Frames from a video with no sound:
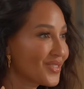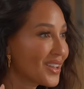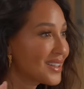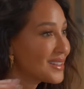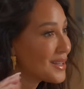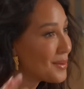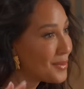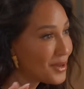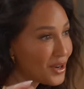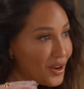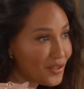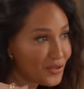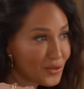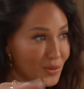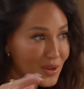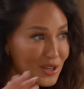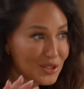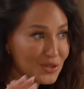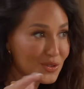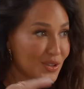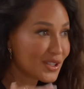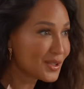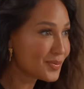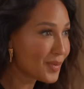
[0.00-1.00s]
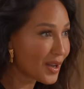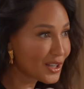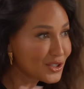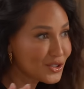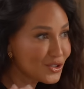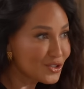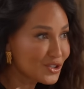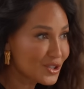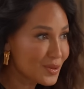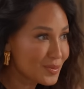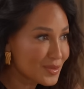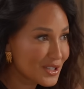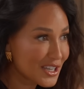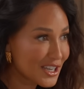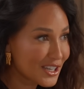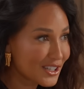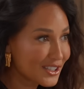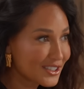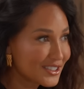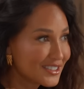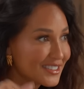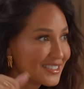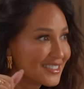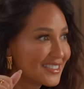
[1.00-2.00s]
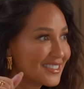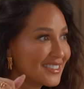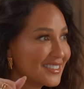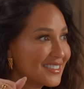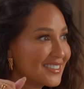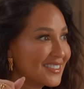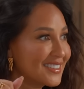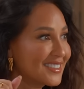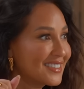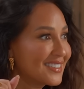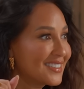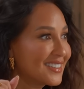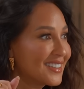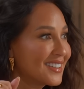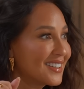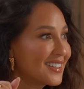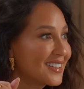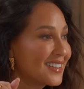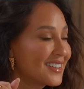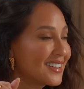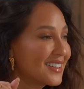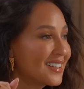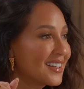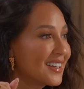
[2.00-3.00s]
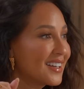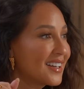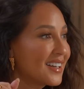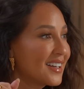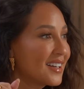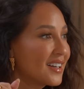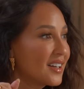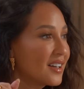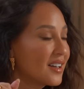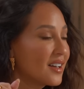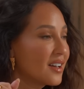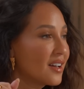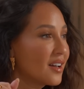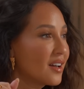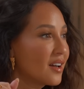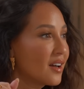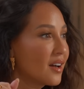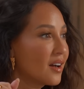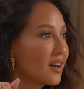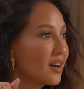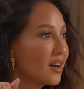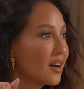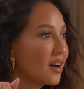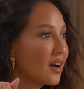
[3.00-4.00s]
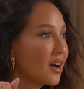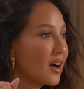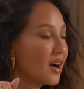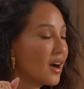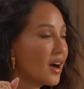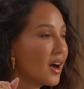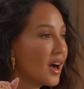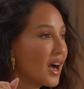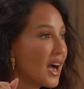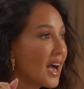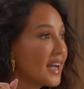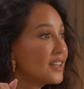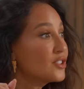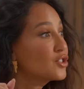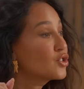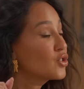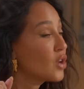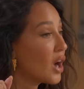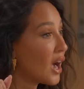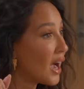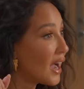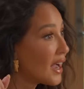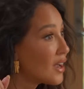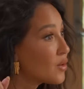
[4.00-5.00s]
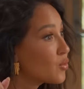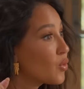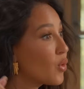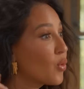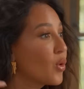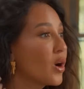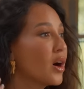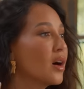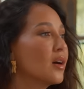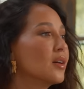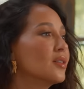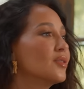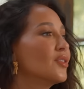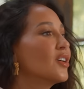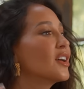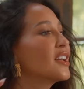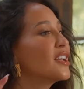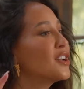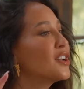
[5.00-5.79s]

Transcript: Let me know if you want to do a sponsorship deal. What about YouTube? I do. I well,